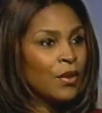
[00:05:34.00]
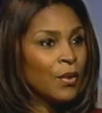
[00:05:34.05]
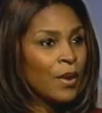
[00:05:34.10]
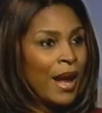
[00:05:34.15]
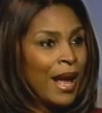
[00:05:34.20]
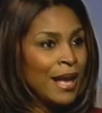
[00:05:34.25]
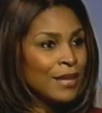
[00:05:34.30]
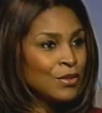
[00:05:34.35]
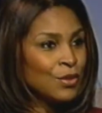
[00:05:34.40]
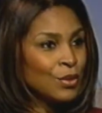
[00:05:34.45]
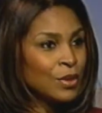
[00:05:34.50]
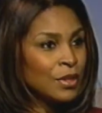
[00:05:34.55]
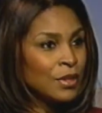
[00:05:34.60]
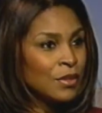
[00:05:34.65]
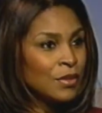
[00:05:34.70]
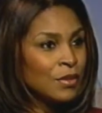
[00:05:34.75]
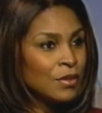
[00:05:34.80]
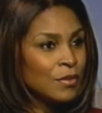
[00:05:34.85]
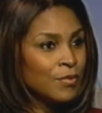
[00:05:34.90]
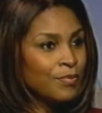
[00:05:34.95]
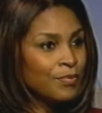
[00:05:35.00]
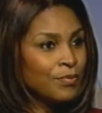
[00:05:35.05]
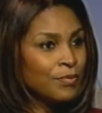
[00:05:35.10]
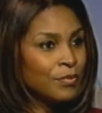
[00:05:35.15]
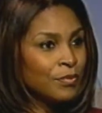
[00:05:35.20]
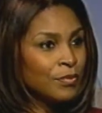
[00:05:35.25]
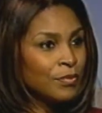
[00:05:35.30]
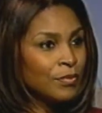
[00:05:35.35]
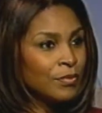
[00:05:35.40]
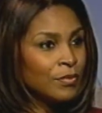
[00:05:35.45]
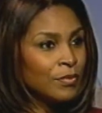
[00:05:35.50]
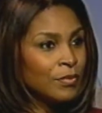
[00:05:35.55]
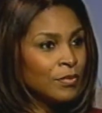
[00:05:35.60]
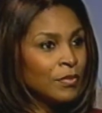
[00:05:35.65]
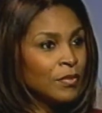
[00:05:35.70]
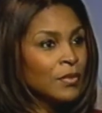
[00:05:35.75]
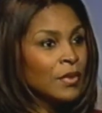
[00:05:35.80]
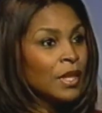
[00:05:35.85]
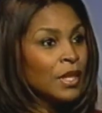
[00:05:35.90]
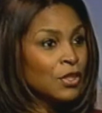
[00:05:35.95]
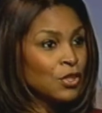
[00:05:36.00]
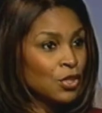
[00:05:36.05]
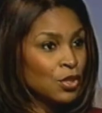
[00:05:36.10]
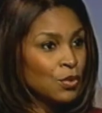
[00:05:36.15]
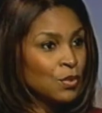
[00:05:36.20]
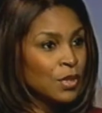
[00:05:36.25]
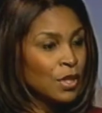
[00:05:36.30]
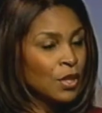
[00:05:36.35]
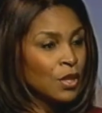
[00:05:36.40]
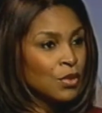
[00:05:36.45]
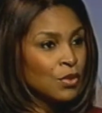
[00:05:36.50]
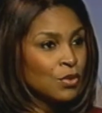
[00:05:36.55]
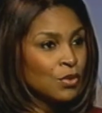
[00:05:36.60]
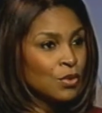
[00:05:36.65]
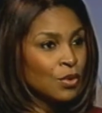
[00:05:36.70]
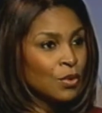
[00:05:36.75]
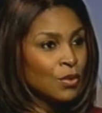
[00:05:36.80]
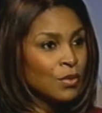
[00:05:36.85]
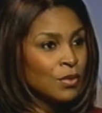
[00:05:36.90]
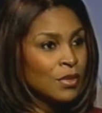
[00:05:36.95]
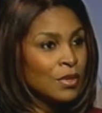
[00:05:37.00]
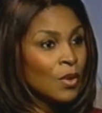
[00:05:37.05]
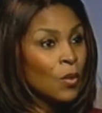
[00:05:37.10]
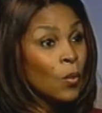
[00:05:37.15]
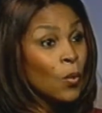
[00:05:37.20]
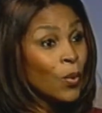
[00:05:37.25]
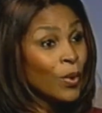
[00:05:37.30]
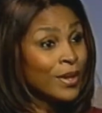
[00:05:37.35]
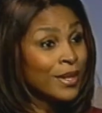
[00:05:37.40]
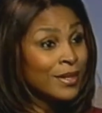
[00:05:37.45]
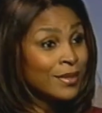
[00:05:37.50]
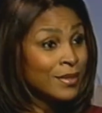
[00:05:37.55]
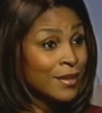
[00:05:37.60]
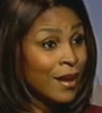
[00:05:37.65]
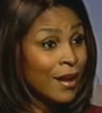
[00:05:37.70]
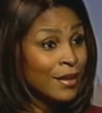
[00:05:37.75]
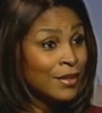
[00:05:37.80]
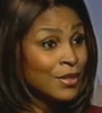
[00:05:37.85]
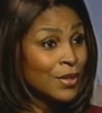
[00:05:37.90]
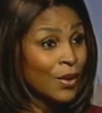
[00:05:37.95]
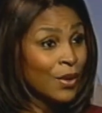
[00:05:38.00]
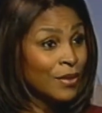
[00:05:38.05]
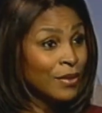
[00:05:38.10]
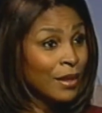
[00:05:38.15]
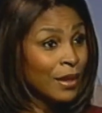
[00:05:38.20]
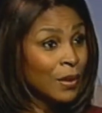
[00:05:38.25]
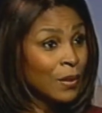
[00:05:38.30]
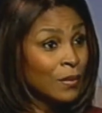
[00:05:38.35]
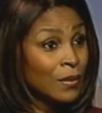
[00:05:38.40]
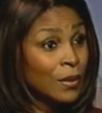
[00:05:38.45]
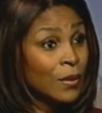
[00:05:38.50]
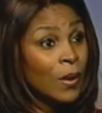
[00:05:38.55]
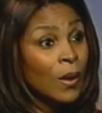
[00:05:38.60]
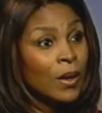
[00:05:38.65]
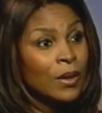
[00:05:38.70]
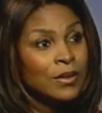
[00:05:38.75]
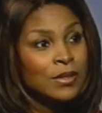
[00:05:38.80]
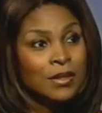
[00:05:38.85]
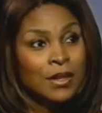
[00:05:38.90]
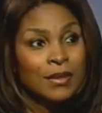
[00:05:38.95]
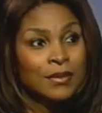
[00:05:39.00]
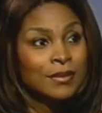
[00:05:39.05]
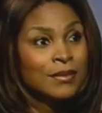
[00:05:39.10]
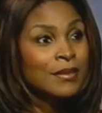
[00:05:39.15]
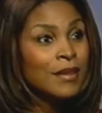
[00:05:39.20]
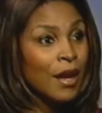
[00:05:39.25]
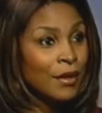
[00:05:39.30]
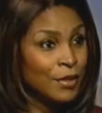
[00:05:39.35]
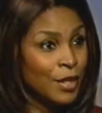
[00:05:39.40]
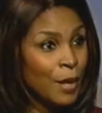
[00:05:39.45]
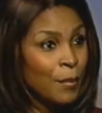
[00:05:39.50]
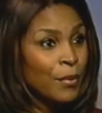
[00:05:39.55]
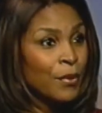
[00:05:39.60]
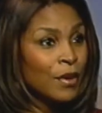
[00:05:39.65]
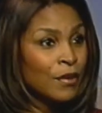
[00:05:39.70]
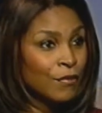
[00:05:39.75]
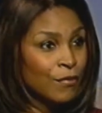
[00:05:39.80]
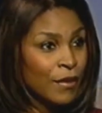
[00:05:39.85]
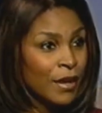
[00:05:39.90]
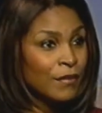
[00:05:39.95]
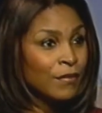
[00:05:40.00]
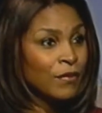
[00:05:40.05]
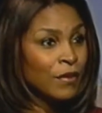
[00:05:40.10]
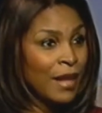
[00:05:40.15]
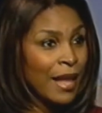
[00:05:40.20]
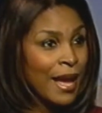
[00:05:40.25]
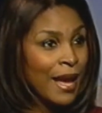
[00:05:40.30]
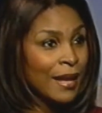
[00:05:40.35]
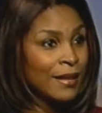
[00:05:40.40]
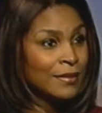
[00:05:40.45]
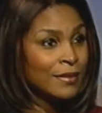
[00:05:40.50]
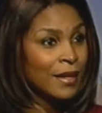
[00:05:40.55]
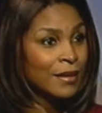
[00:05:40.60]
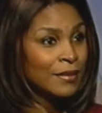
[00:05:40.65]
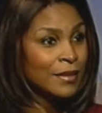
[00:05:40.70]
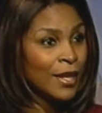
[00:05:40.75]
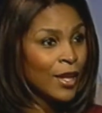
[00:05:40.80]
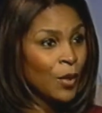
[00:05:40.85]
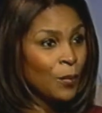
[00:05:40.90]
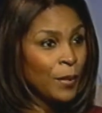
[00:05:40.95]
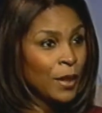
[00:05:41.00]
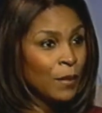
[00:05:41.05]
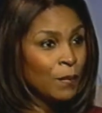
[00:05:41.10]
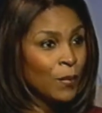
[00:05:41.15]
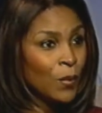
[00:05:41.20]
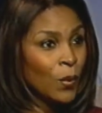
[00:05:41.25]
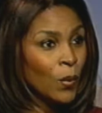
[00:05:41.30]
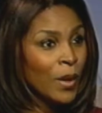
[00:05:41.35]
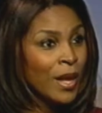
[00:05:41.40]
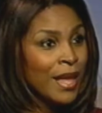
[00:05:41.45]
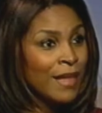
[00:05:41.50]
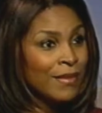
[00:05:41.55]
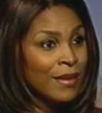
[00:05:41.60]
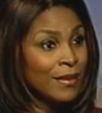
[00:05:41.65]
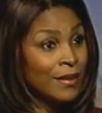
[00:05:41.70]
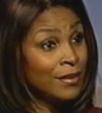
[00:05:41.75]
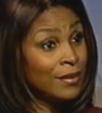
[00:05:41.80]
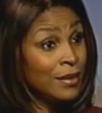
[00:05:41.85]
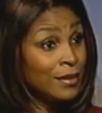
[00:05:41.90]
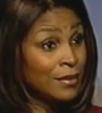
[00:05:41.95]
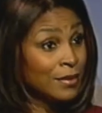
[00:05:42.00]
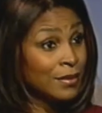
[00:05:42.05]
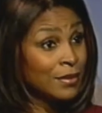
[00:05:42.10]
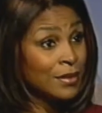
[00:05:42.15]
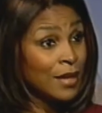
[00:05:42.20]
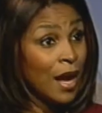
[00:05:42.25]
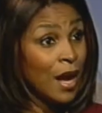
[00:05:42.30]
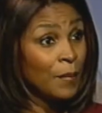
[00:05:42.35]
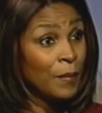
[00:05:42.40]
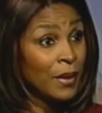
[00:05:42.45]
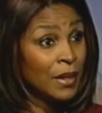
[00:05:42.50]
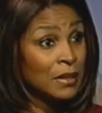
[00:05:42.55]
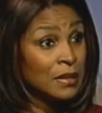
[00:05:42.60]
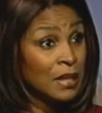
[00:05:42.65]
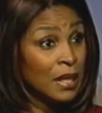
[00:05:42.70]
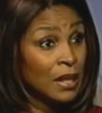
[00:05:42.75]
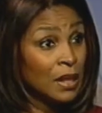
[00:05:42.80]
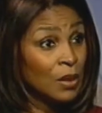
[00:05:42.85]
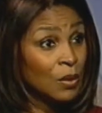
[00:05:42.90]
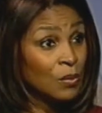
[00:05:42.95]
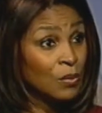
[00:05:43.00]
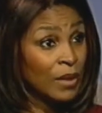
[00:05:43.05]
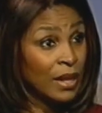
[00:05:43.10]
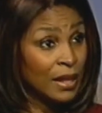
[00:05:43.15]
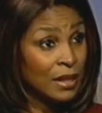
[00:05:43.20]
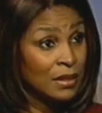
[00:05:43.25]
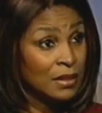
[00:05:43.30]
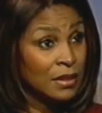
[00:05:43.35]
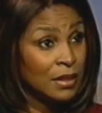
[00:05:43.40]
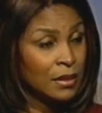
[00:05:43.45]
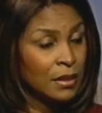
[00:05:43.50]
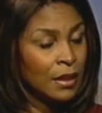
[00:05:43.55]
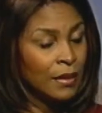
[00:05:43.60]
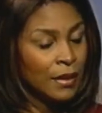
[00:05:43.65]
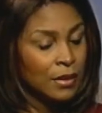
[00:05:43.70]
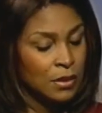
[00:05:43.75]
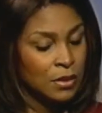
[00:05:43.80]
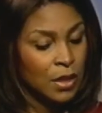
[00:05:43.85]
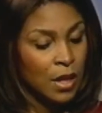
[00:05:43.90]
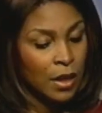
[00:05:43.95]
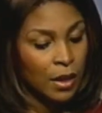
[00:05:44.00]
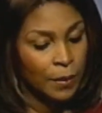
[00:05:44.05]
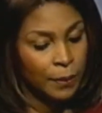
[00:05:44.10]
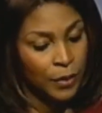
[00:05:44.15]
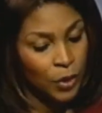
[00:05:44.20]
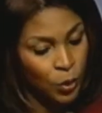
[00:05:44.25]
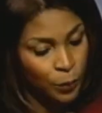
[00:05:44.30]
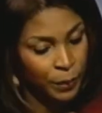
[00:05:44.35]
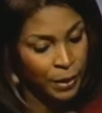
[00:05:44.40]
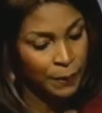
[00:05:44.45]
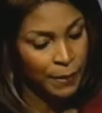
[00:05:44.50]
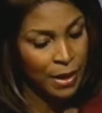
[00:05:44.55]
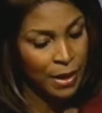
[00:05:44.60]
other hazardous issues and concerns, the warning signs are there. There are a number of red flags that tell people that they need to stop and take a rest. And let's talk a little